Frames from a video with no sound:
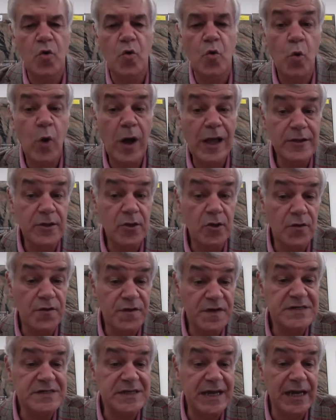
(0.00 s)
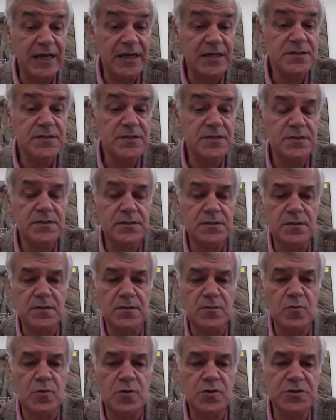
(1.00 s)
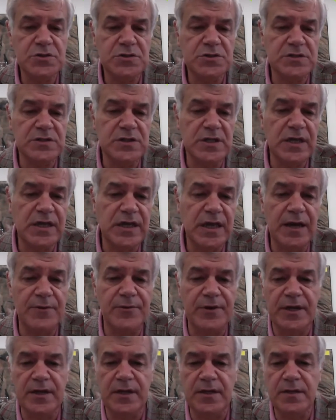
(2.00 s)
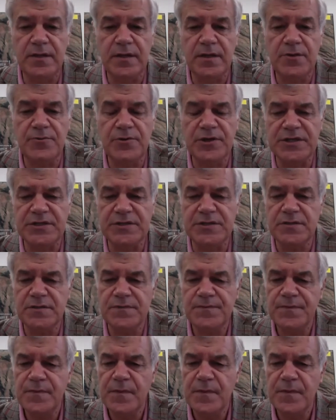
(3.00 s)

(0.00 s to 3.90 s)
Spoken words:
One of these islands was Icaria in Greece,